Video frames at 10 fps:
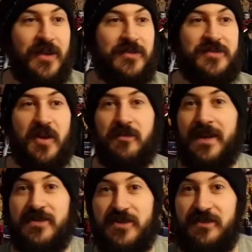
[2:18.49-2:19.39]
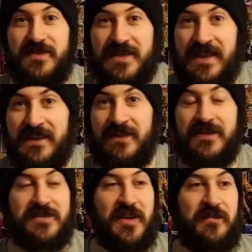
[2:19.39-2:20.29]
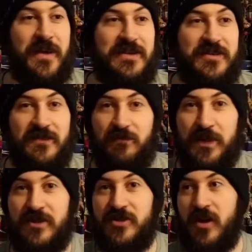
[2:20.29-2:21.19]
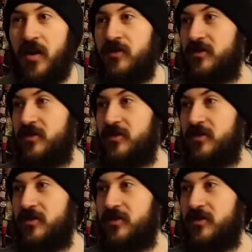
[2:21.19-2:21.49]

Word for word: There's no mention of Cena. There's no mention of Big Show.